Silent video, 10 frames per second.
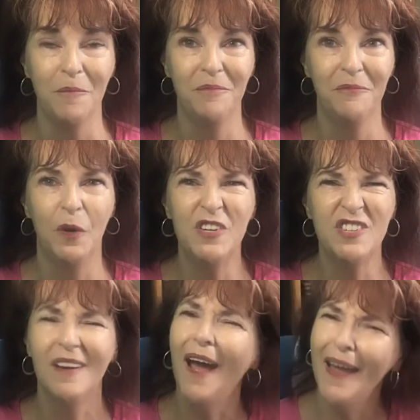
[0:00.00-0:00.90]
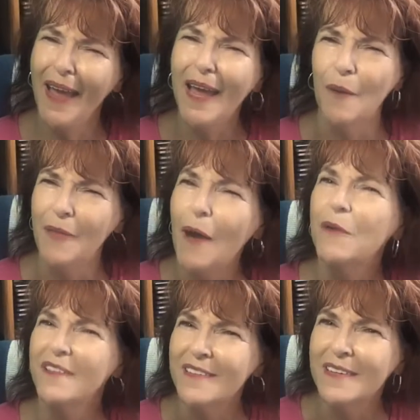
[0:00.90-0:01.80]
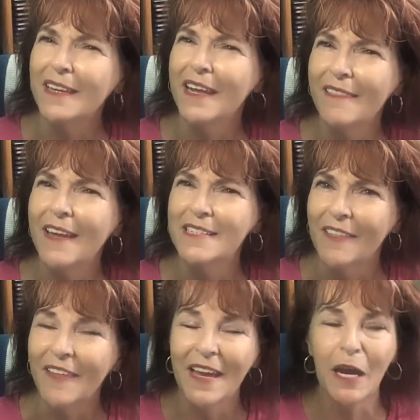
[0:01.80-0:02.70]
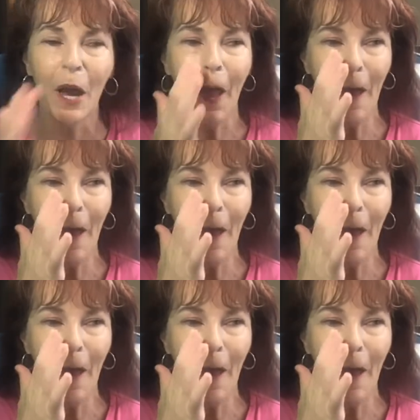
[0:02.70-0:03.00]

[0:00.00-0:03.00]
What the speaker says: which I am. That was a silly thing to think.